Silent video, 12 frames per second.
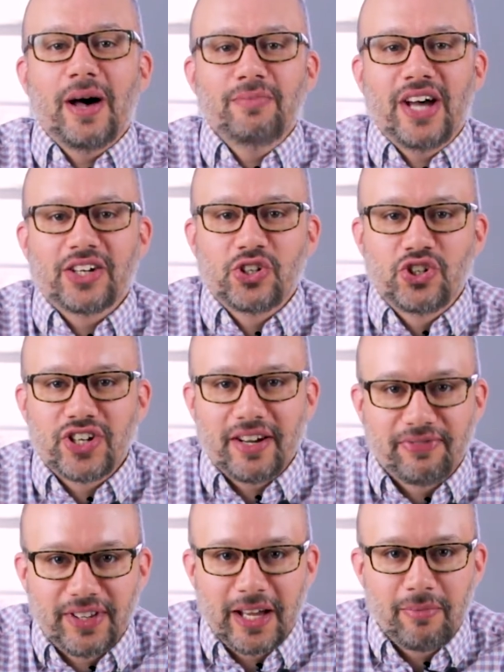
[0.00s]
I'm Doctor
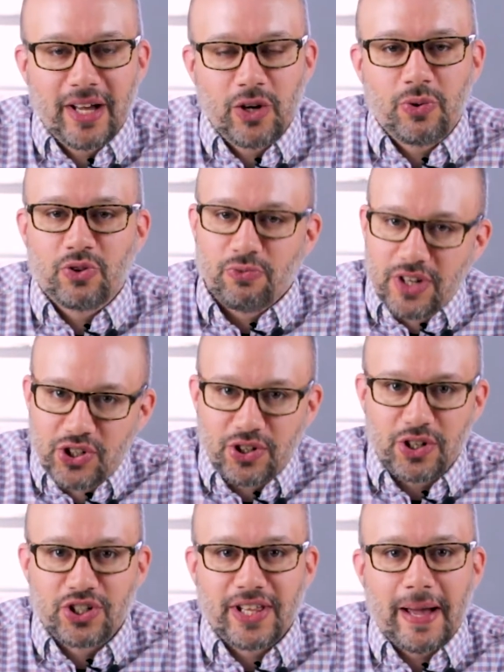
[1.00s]
Jeff Langmaid with
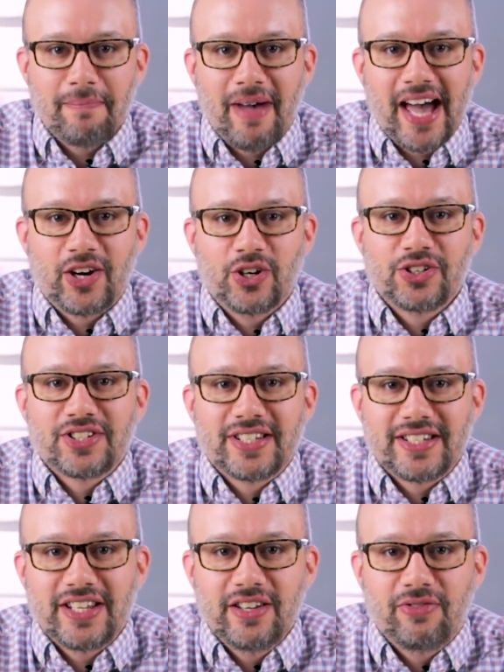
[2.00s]
Research That Matters
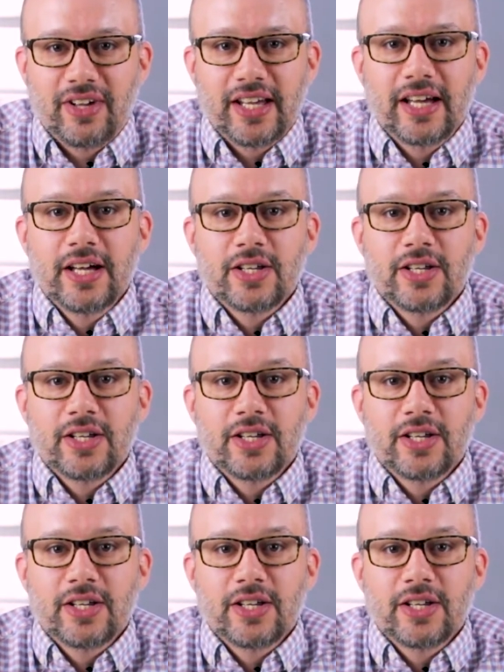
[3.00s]
T V.